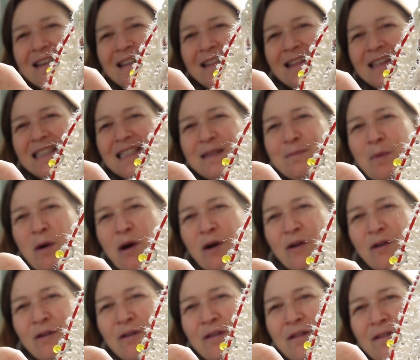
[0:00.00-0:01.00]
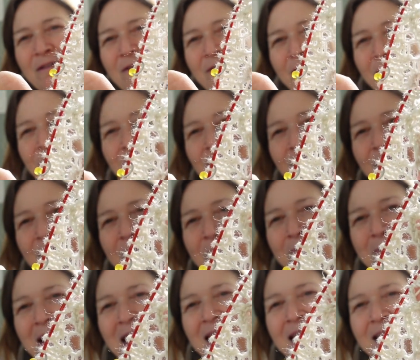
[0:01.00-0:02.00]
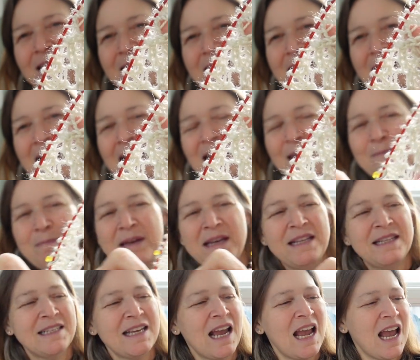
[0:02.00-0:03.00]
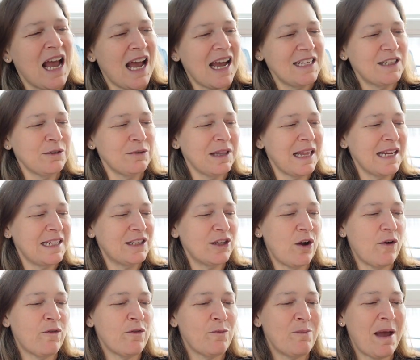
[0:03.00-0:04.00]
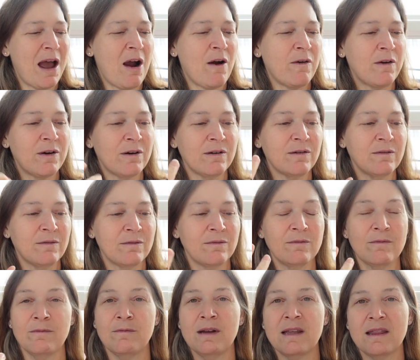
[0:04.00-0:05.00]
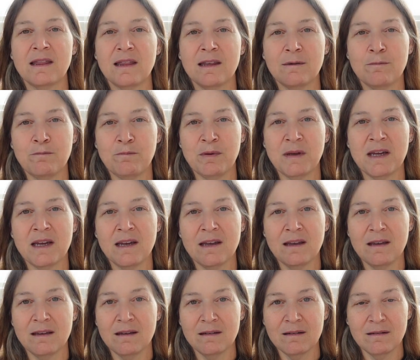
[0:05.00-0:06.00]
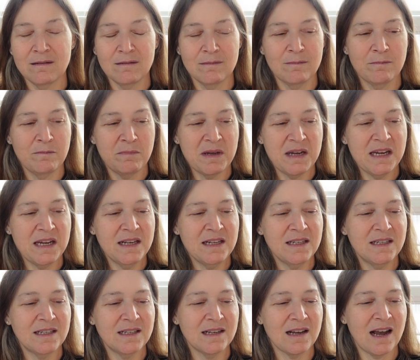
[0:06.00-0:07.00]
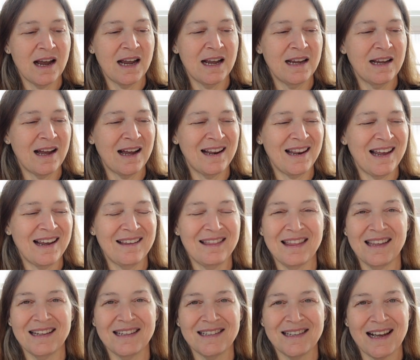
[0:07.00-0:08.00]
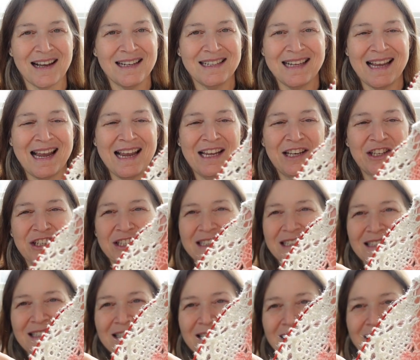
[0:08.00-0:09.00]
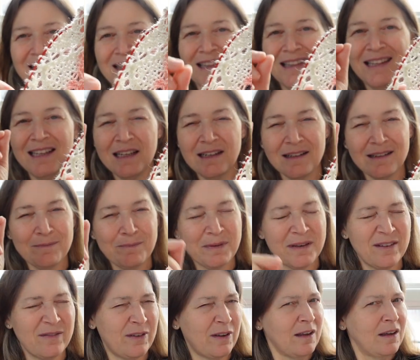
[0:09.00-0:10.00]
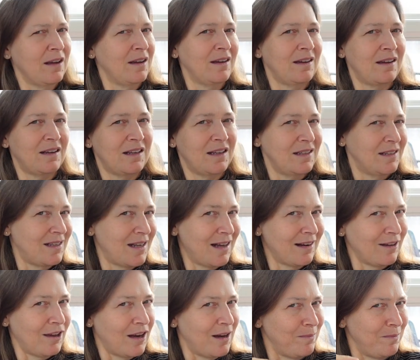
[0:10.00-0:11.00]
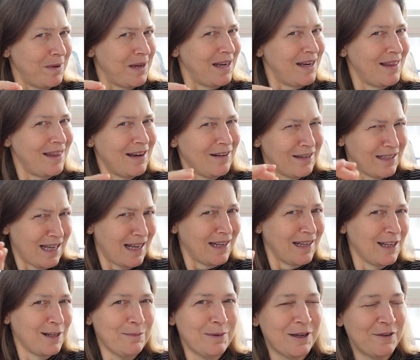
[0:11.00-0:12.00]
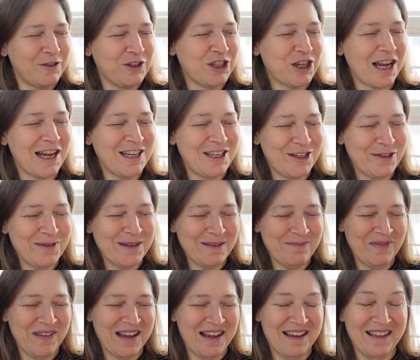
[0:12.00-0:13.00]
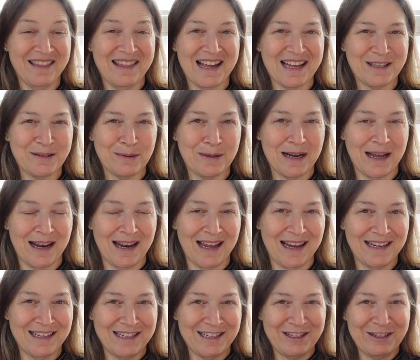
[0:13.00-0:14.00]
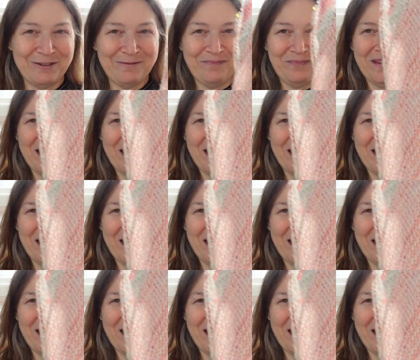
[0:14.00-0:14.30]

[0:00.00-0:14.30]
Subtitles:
the sparkle from my little tiny beads. I don't like to overpower with the big beads. I like the size 8, just a little bit of, is that got a bead in there? Is that a little bit of shine to it? That's what I like to do.